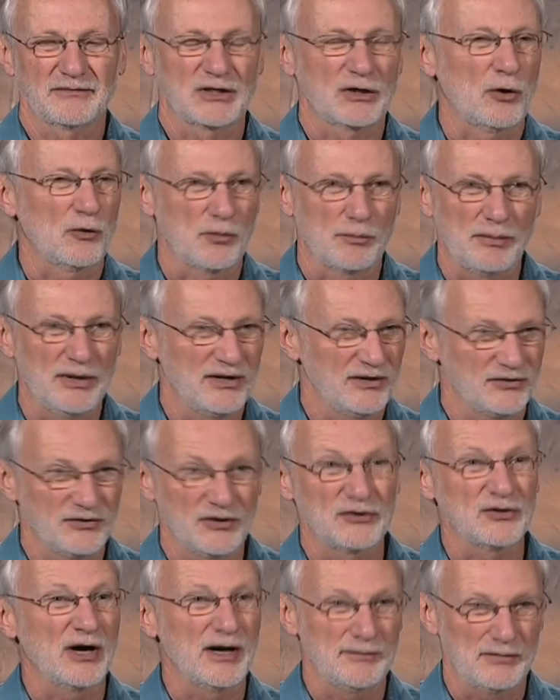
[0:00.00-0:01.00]
go to bed at
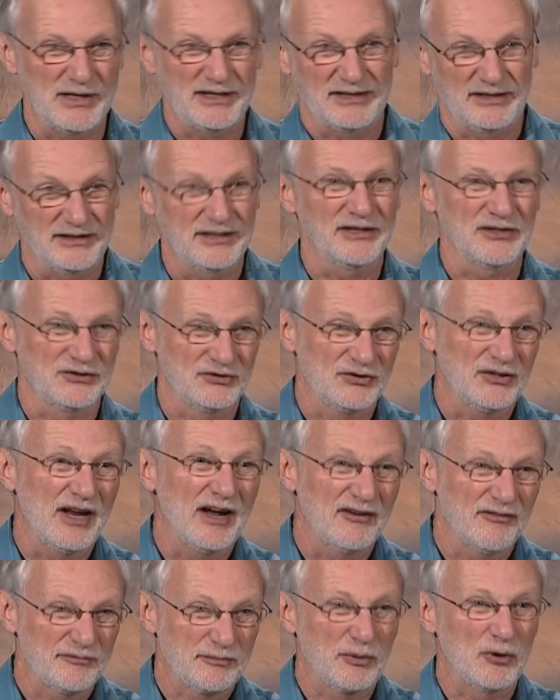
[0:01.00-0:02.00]
the time they can get a
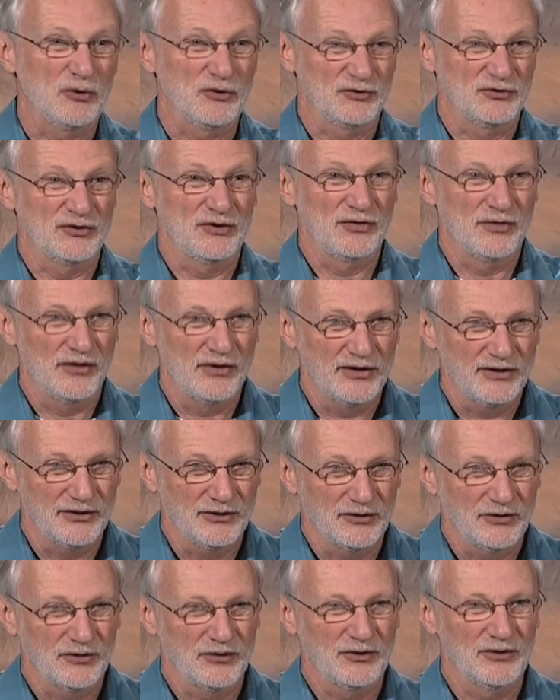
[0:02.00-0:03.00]
staff person
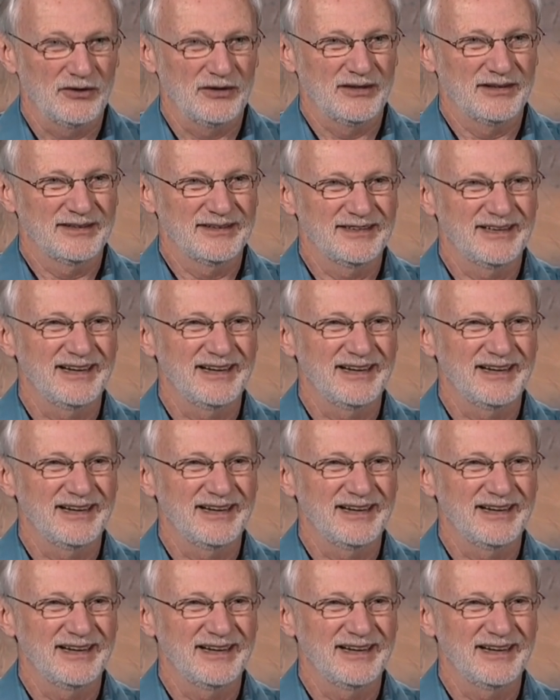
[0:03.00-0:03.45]
there,